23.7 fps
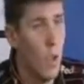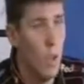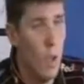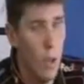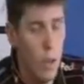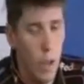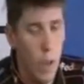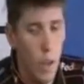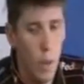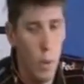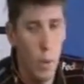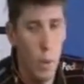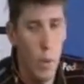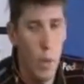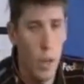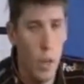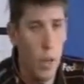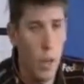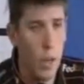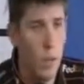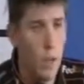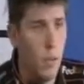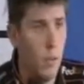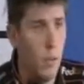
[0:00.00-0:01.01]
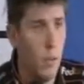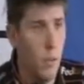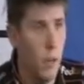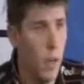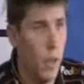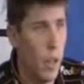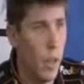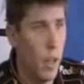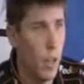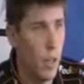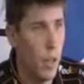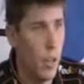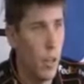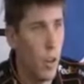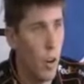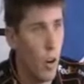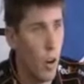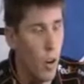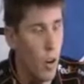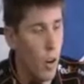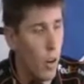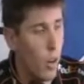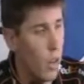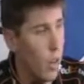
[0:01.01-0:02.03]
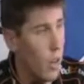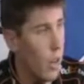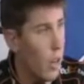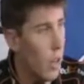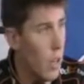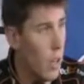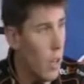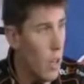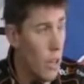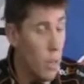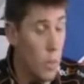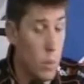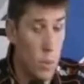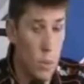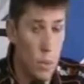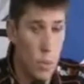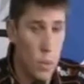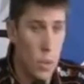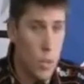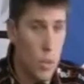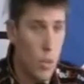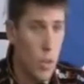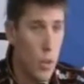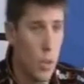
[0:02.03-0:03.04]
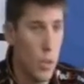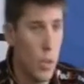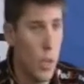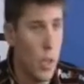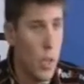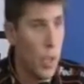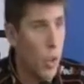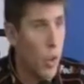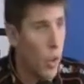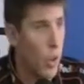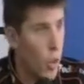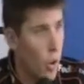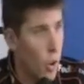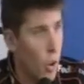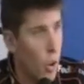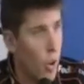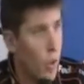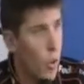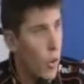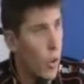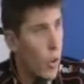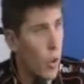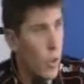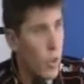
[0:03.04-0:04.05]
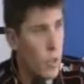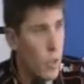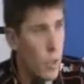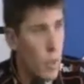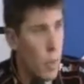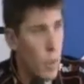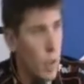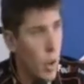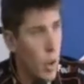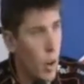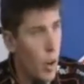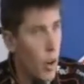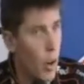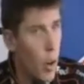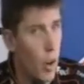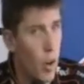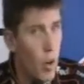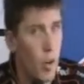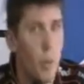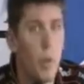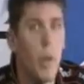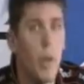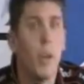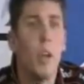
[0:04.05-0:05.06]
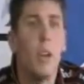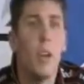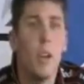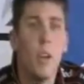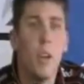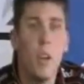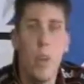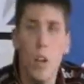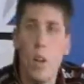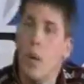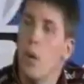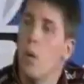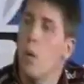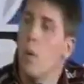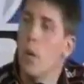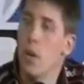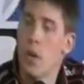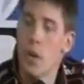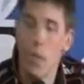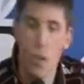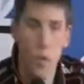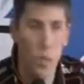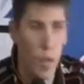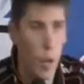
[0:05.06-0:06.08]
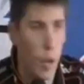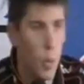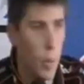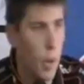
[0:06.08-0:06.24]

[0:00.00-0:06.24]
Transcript: Yeah, we had a good car. It was extremely good on the long run. It seemed like our car, we'd lose a little bit of